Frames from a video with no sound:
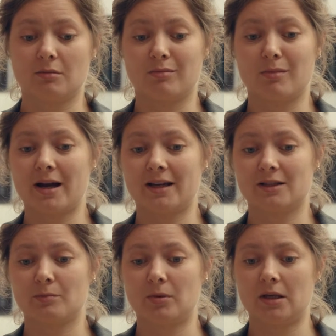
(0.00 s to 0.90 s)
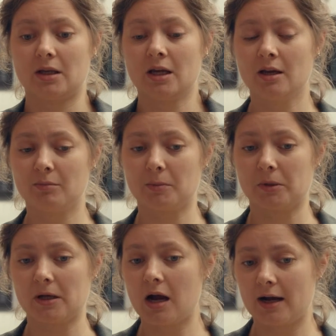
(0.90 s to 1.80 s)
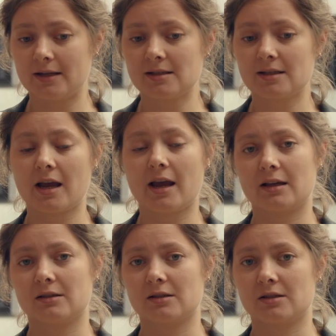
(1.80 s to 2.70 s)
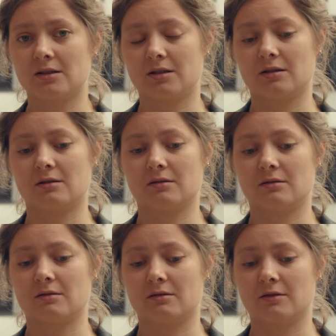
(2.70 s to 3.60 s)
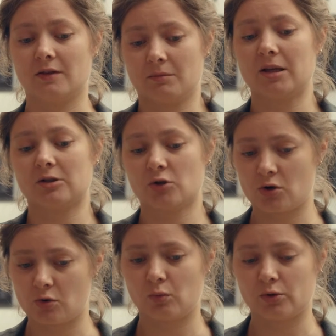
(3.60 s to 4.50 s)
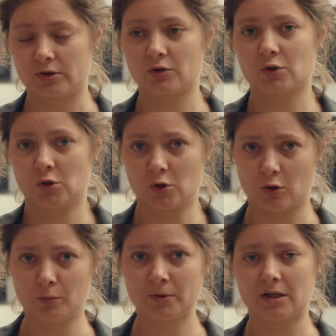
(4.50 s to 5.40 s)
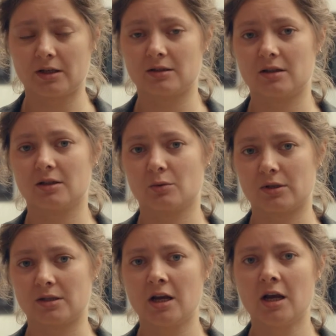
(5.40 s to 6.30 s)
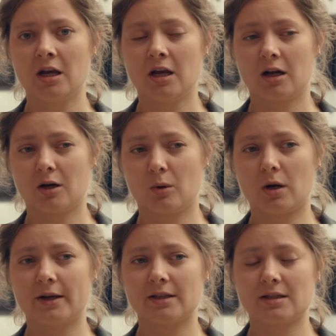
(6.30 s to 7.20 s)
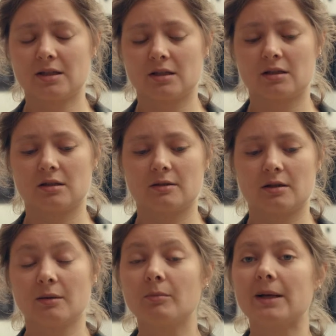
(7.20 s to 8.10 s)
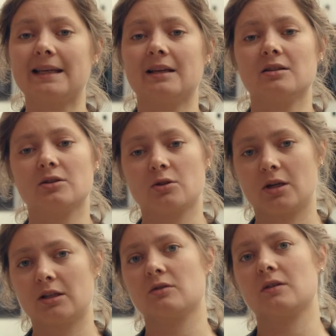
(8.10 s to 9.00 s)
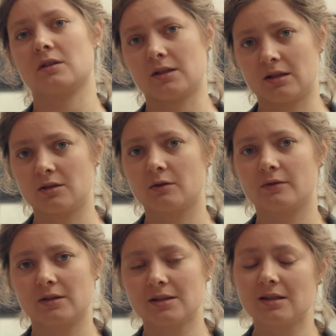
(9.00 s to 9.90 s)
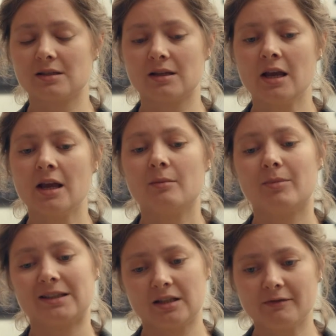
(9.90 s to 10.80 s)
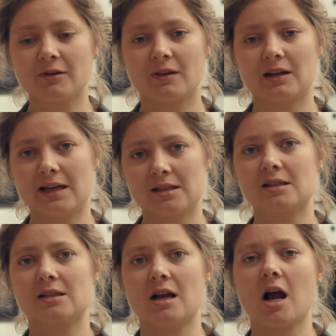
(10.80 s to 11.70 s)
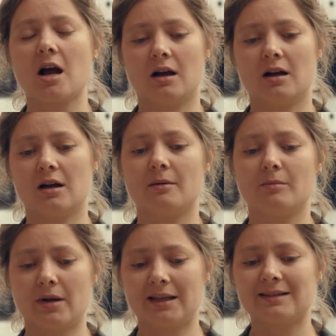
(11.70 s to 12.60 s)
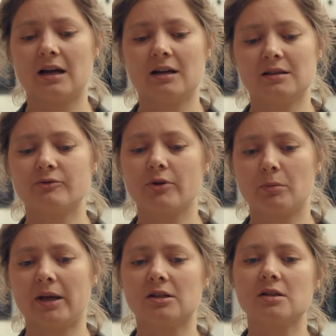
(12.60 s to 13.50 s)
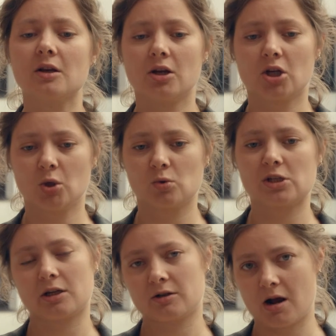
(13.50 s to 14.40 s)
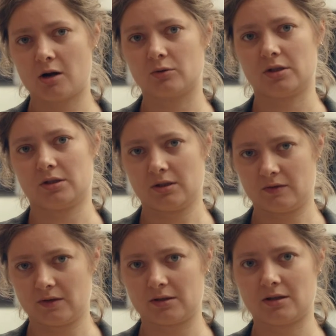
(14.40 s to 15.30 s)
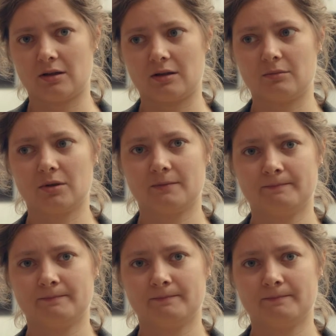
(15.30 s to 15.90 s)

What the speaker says: might be people hides, and the metro was stopped, and it was quite complicated to get to the center of the city. But nevertheless, Maidan remained hugely crowded at the time.